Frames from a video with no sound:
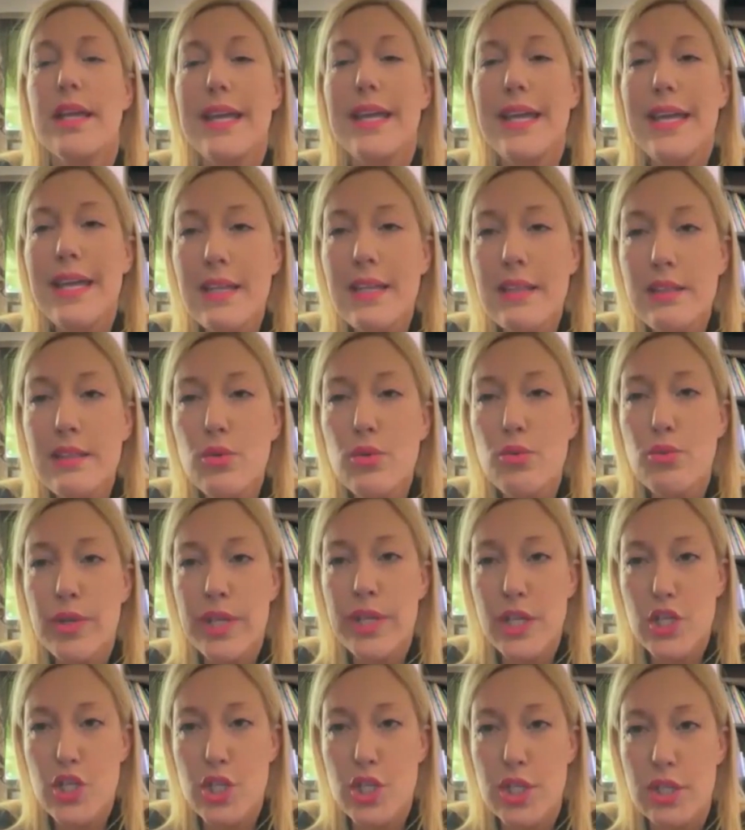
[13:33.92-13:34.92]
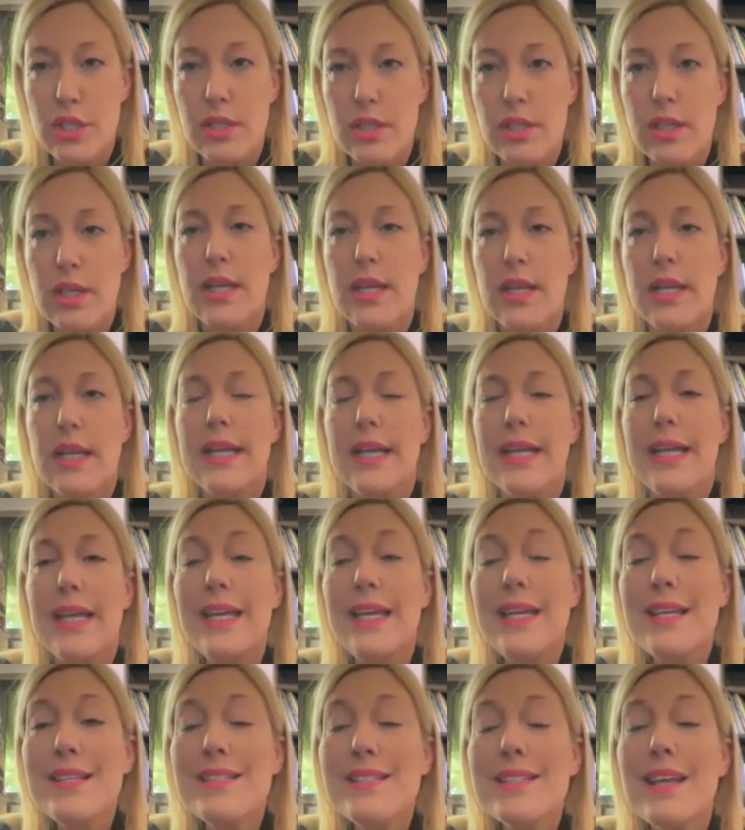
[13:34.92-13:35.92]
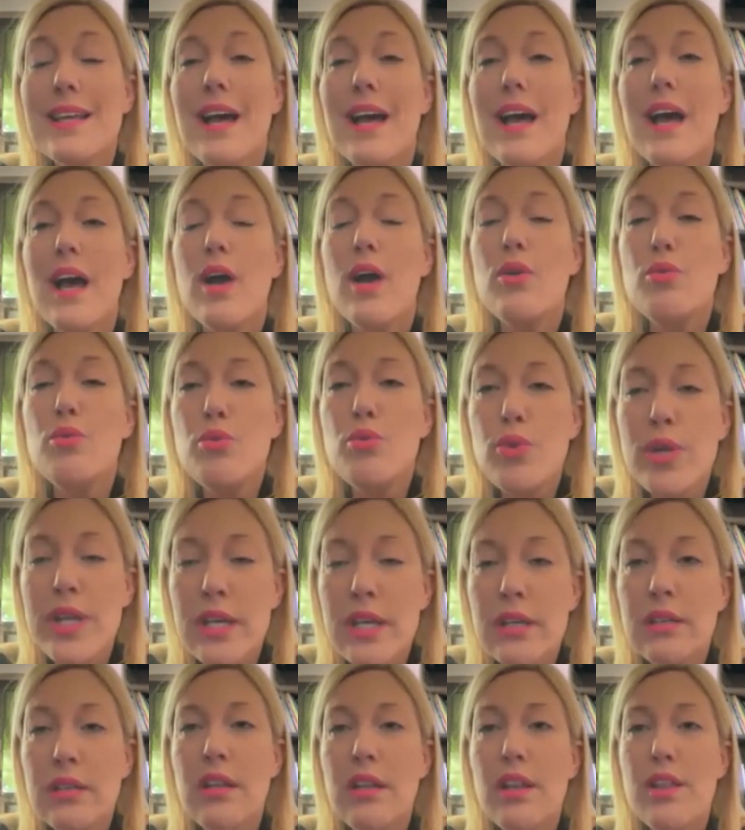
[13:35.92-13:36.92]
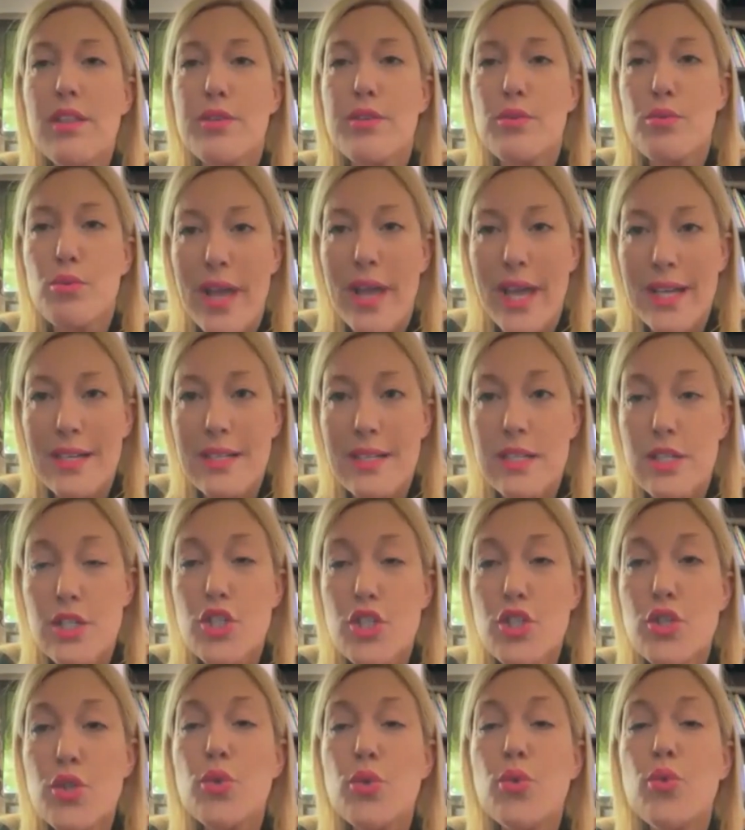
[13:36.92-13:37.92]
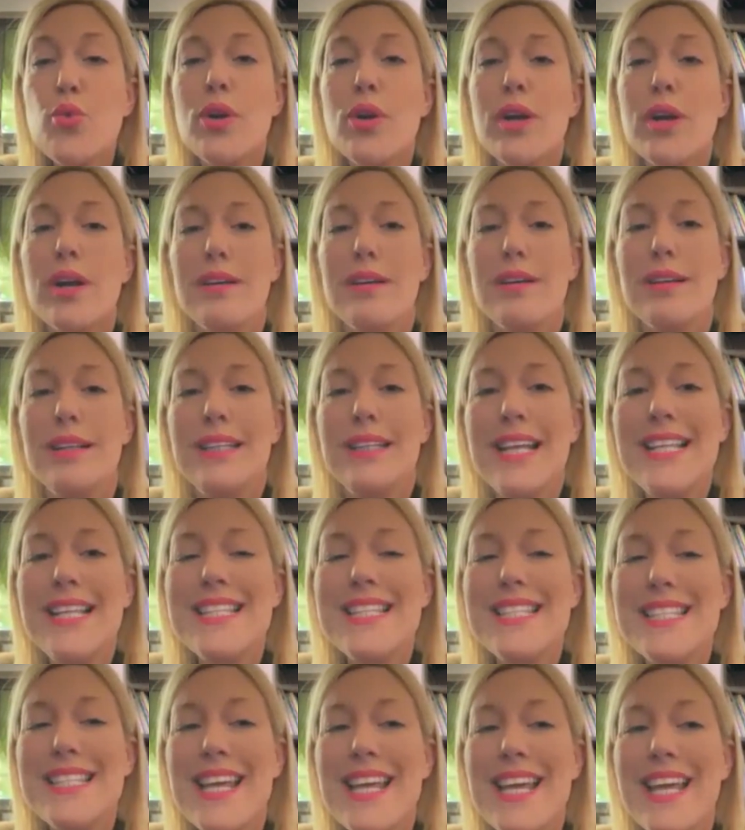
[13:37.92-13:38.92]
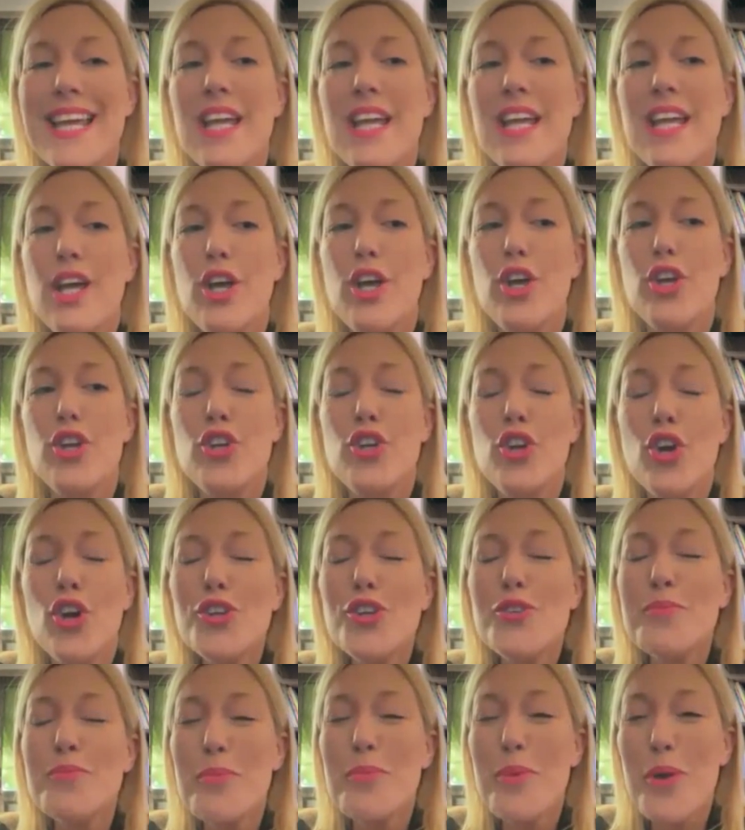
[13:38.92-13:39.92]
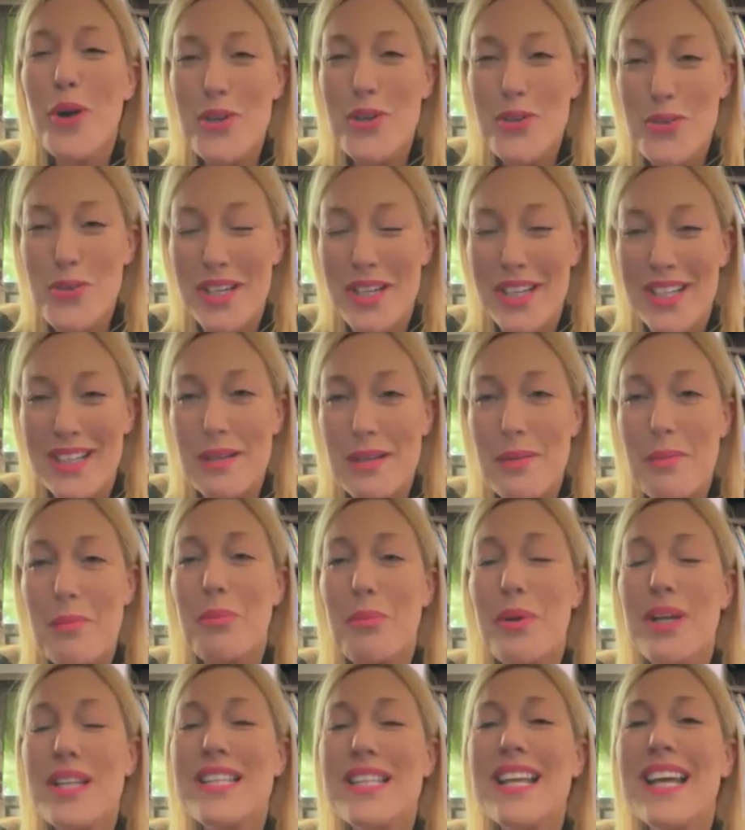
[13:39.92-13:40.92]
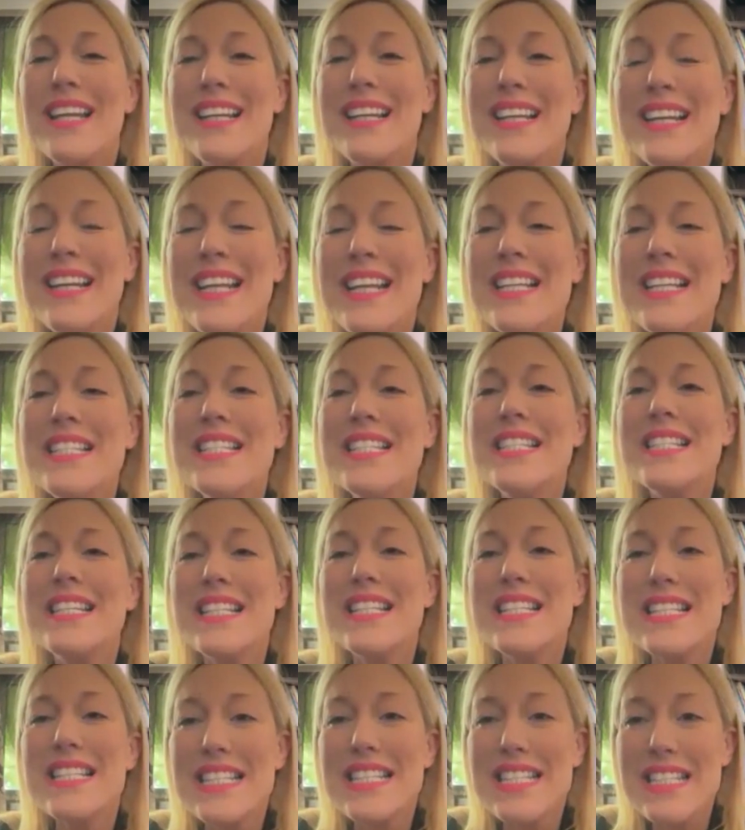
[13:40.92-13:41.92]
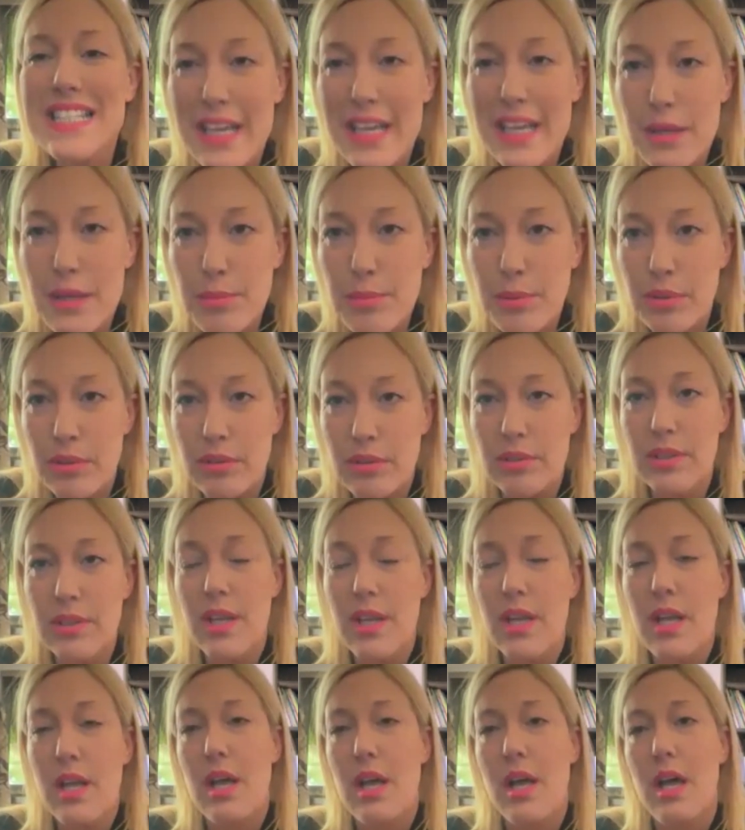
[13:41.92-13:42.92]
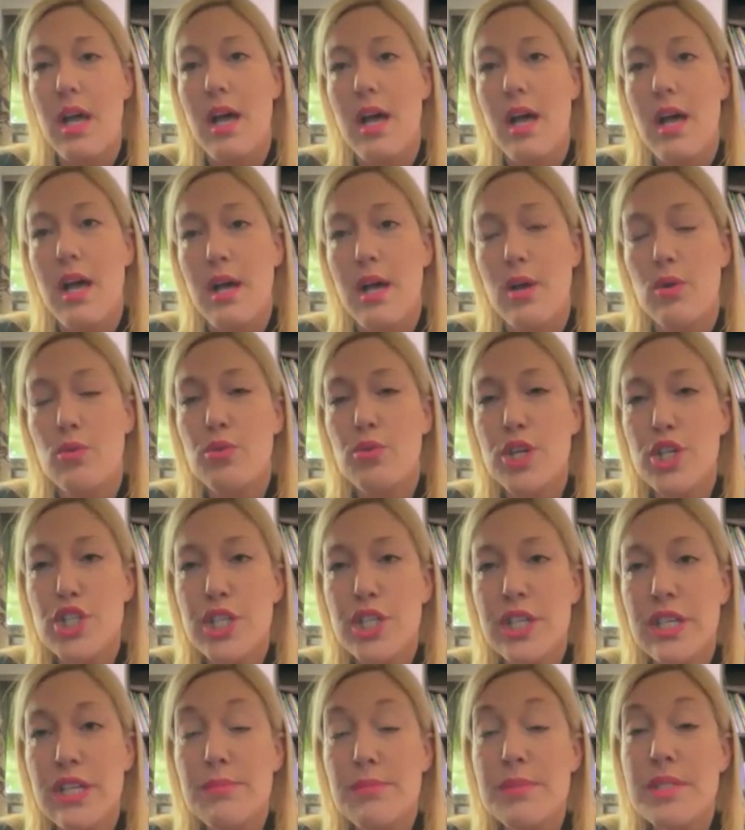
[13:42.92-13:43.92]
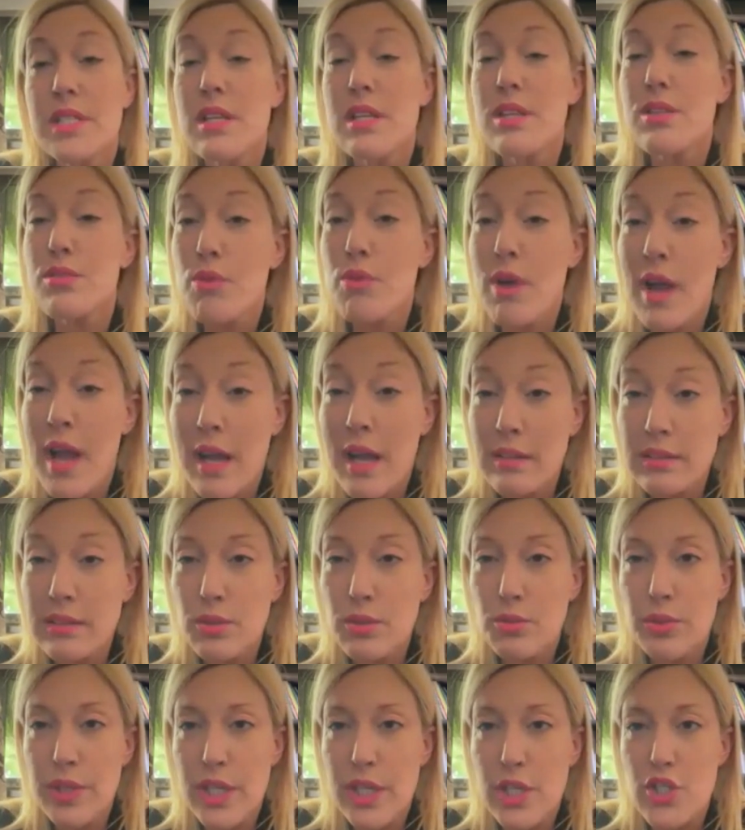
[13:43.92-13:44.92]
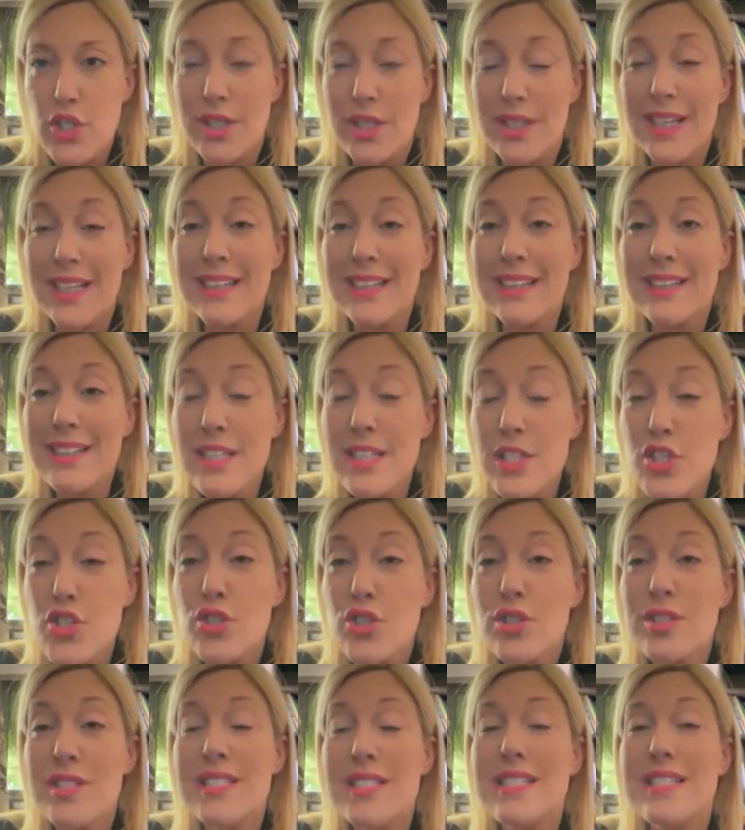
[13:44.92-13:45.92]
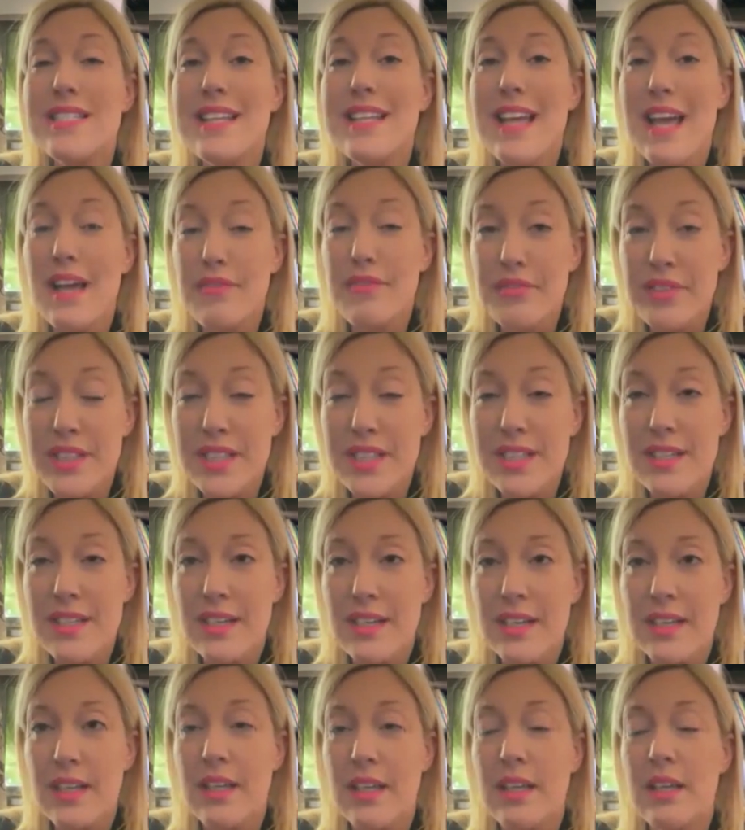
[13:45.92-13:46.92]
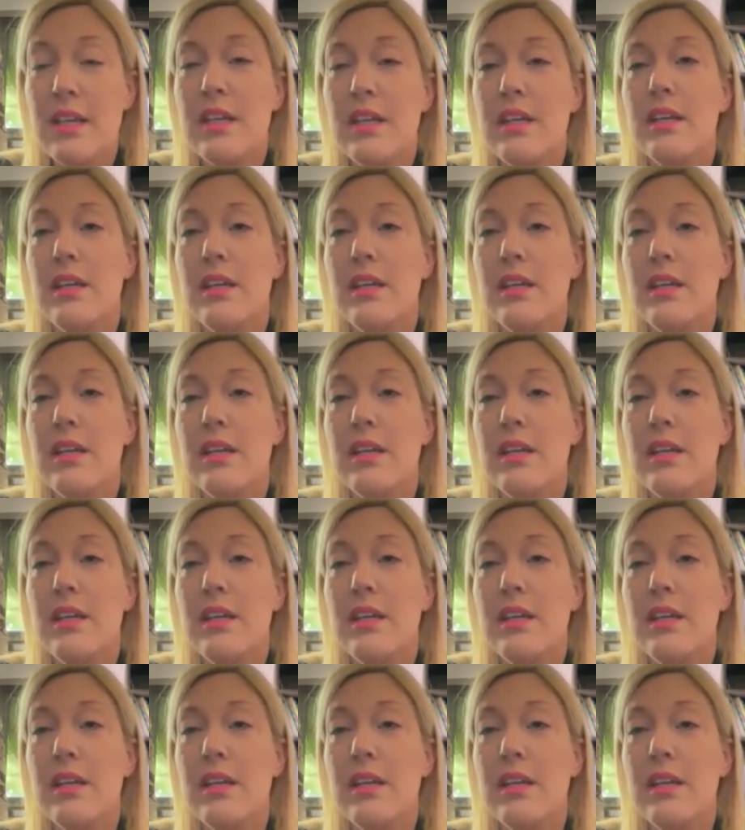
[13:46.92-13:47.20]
in the region, is a real threat to, let's say, not moderate, but at least stable regimes throughout the region. And this should definitely